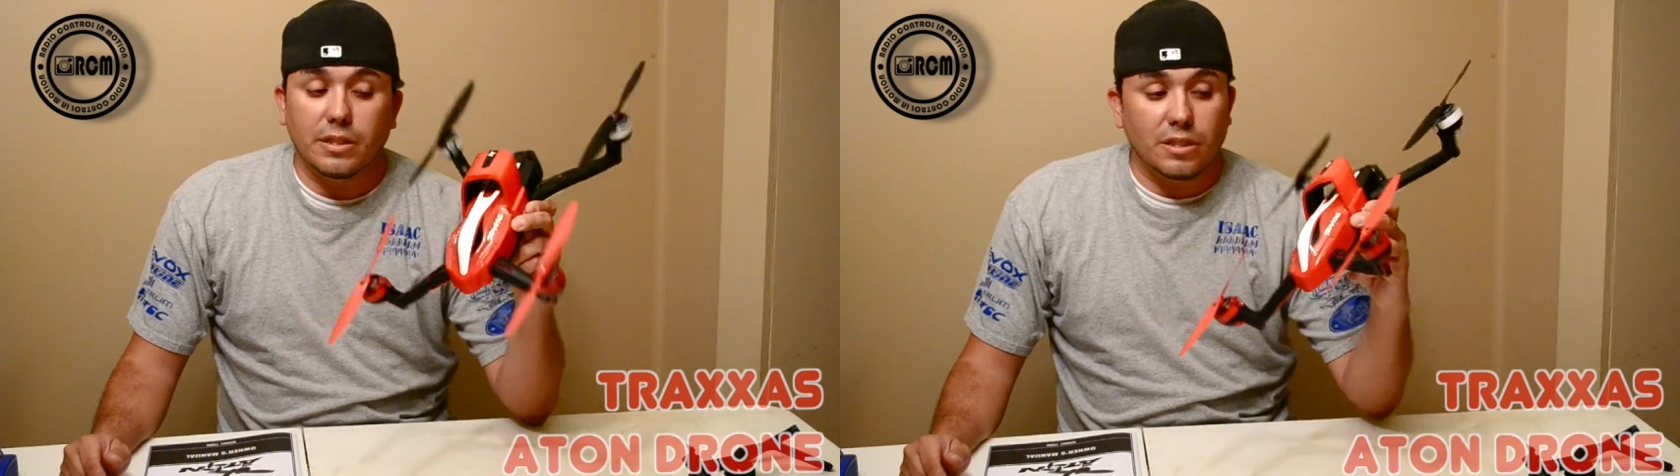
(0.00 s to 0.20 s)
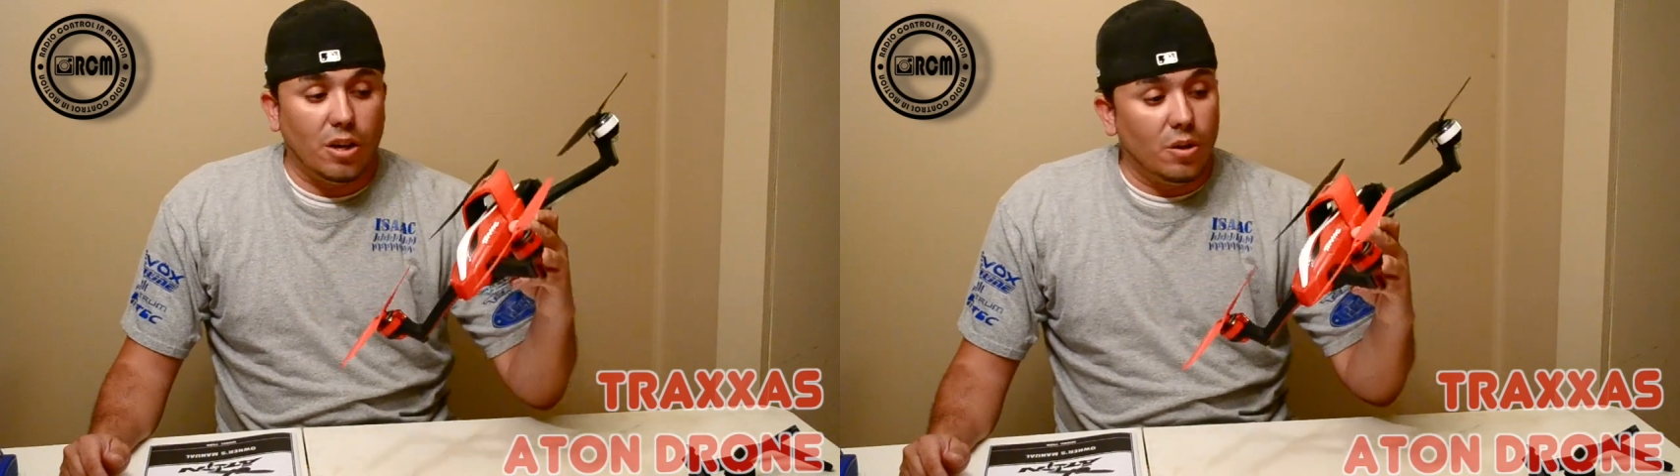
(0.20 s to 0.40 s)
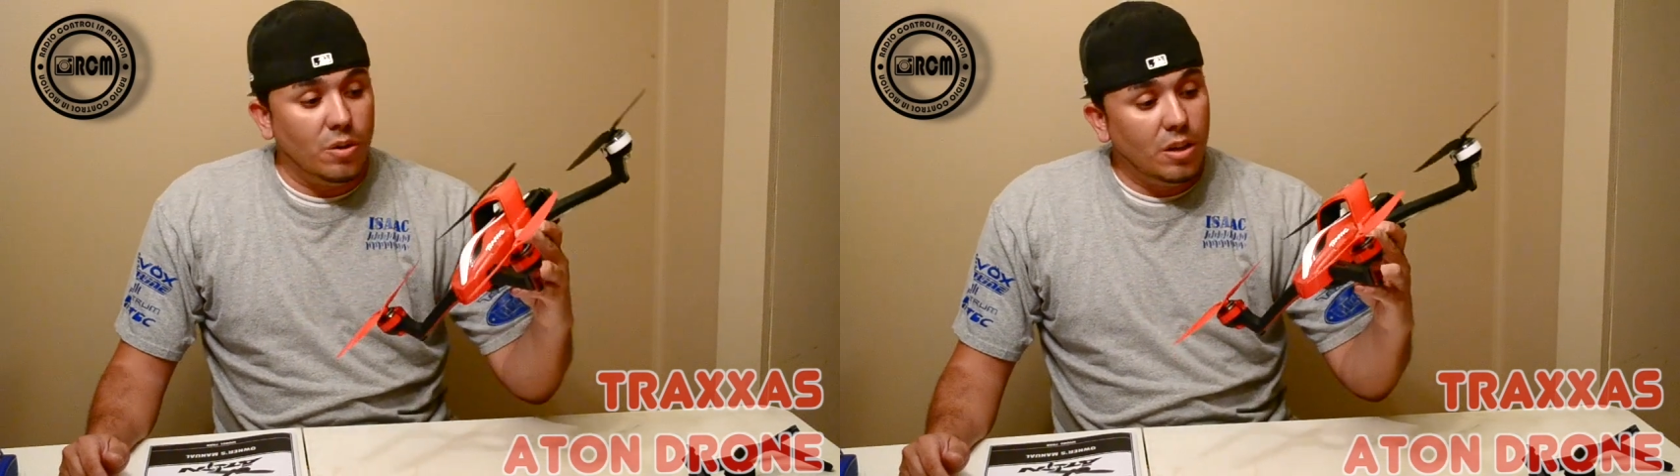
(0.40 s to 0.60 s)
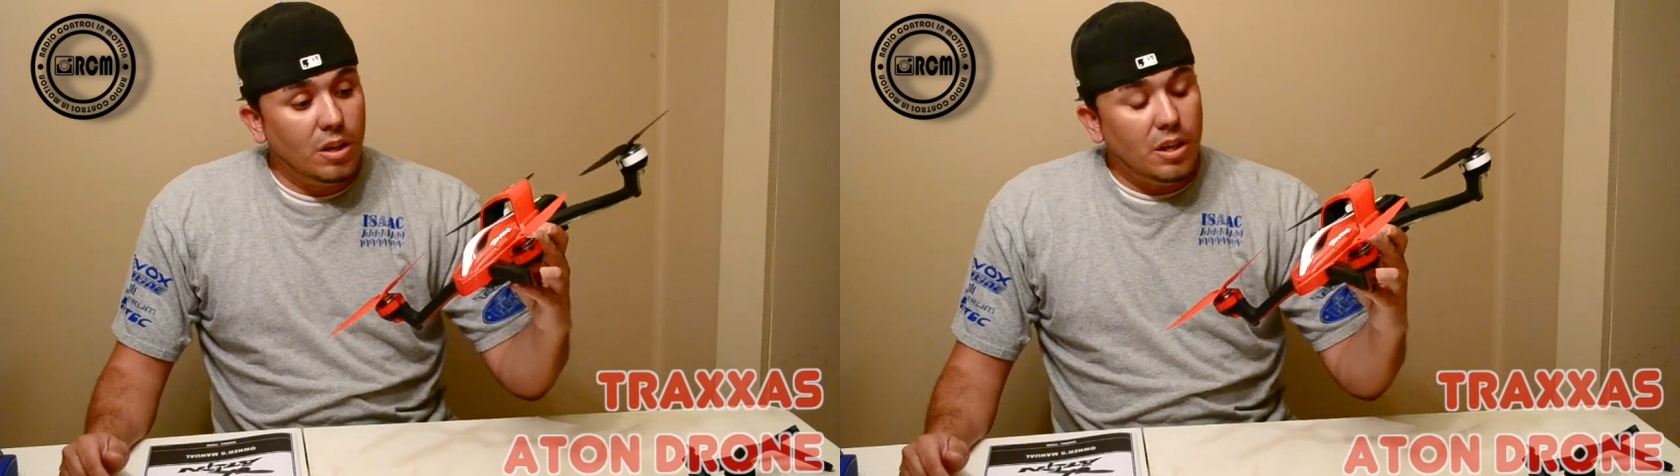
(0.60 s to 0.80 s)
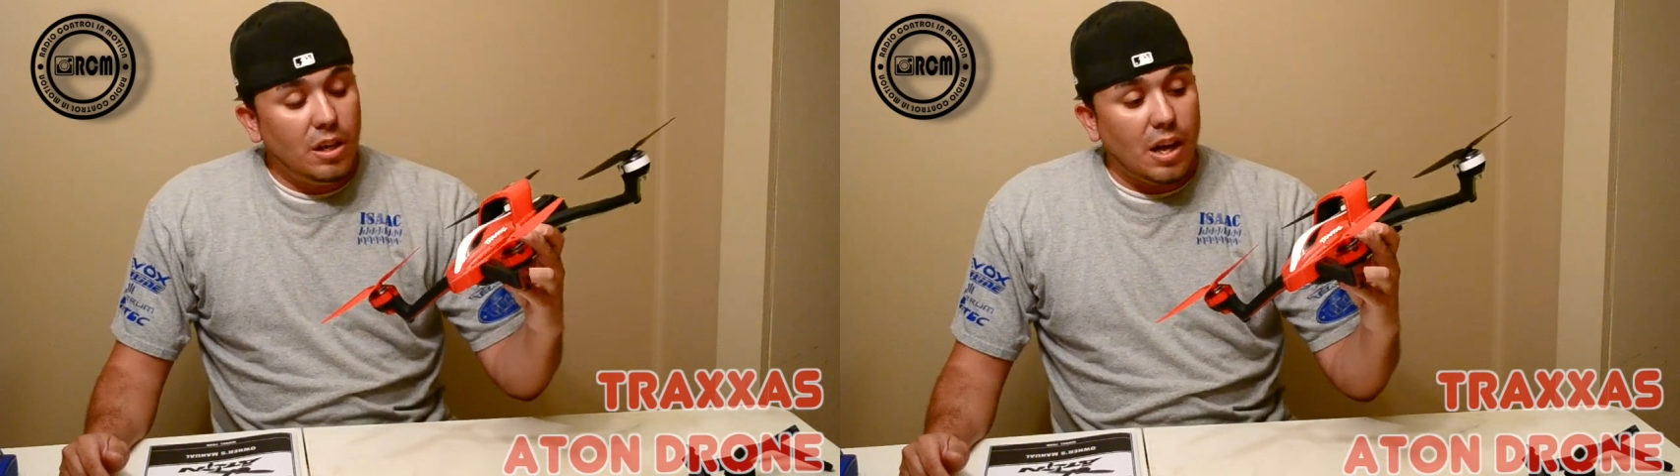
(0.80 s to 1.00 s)
So
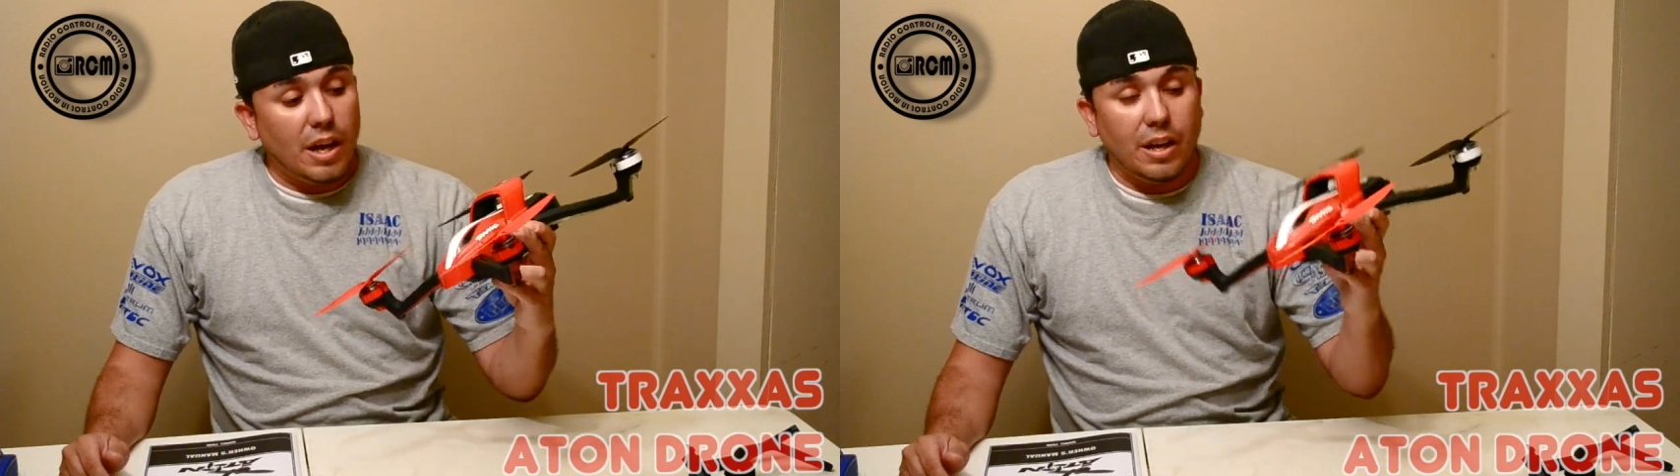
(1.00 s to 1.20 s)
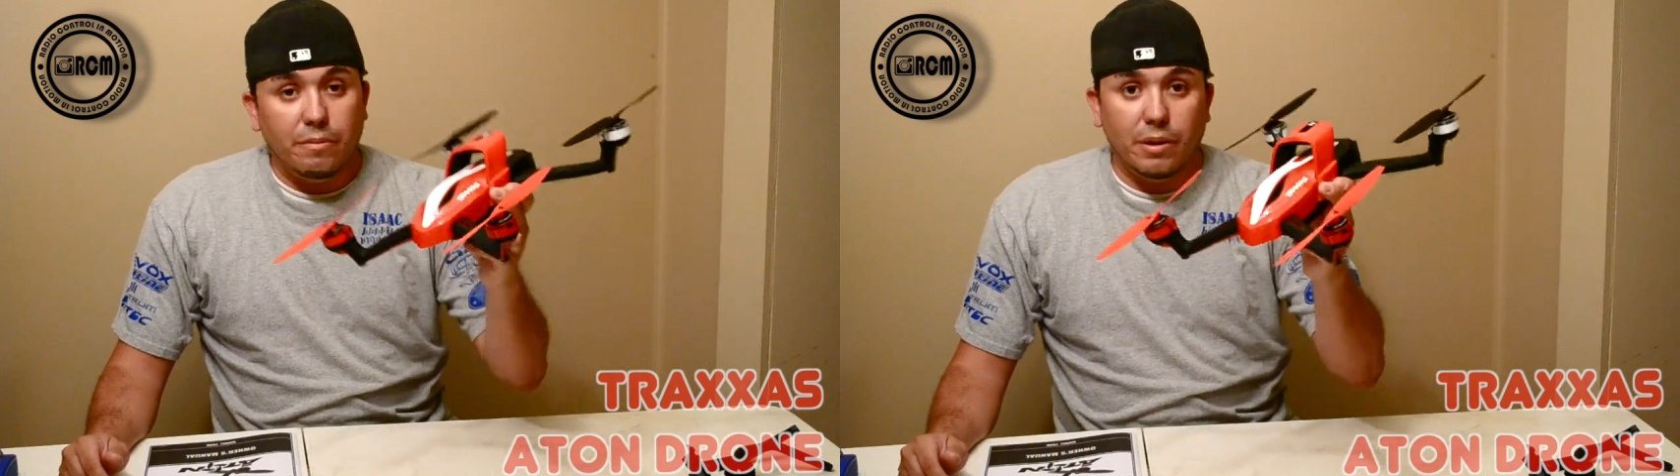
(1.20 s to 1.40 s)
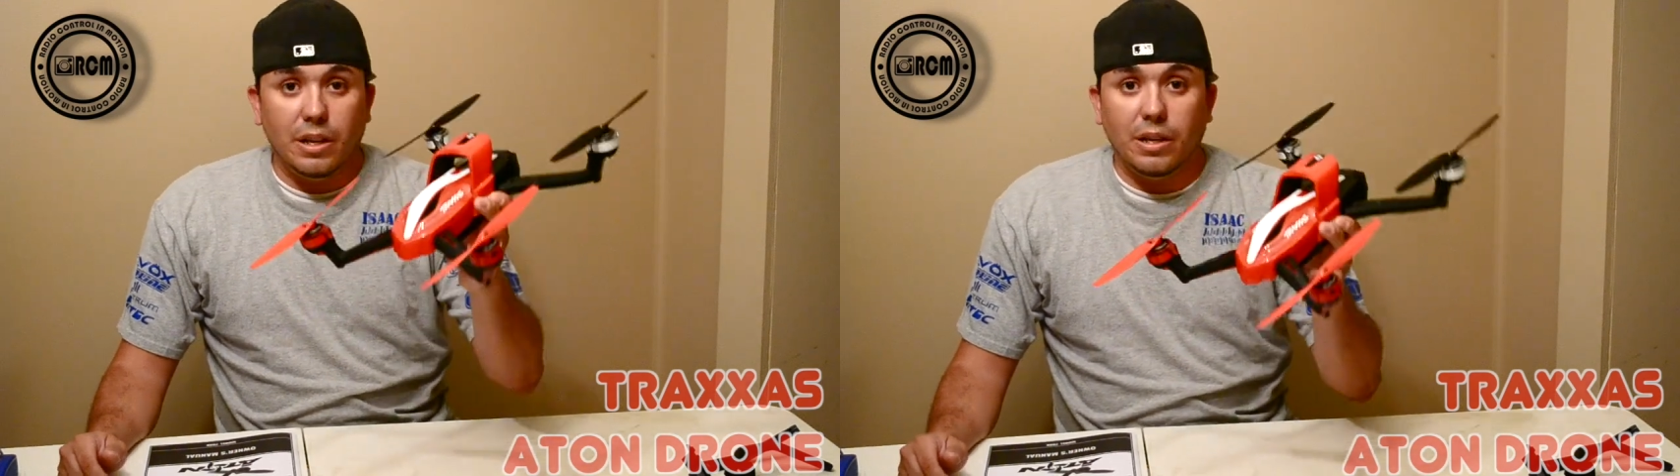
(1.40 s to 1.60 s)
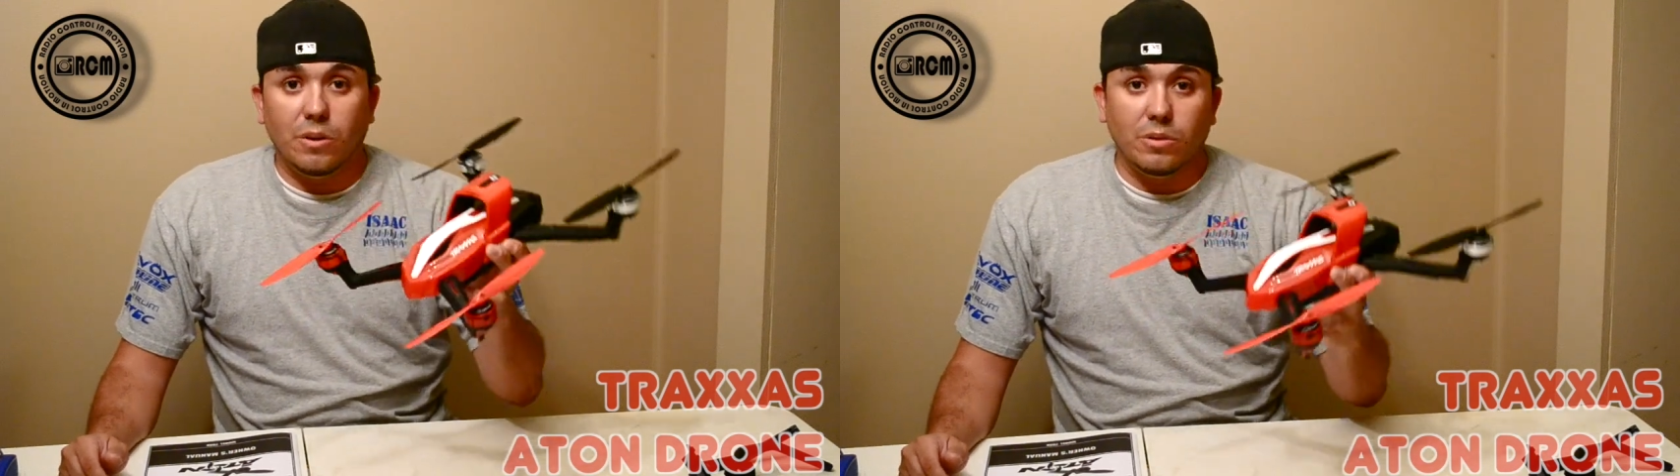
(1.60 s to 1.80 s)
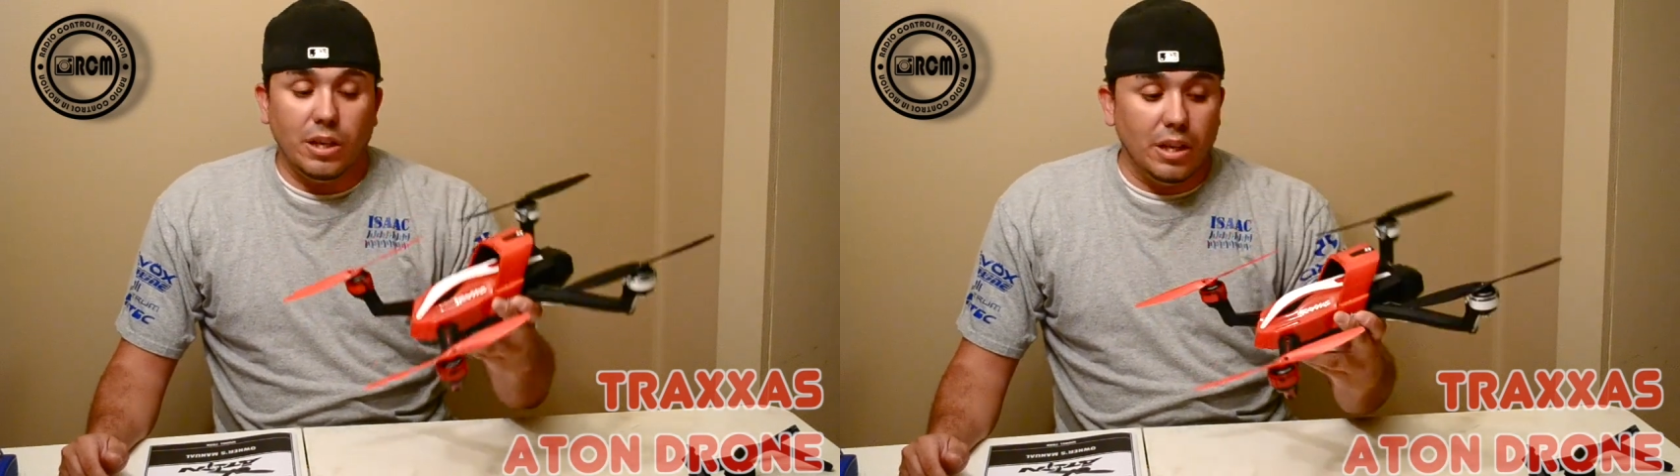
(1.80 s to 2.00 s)
I really
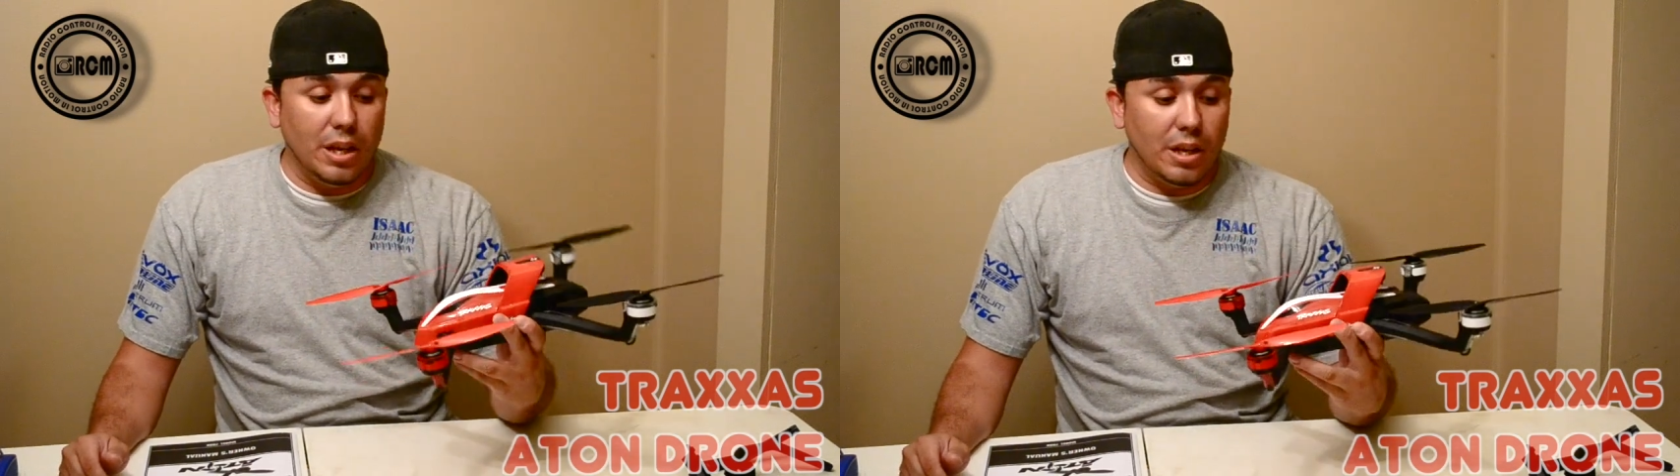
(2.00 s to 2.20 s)
don't need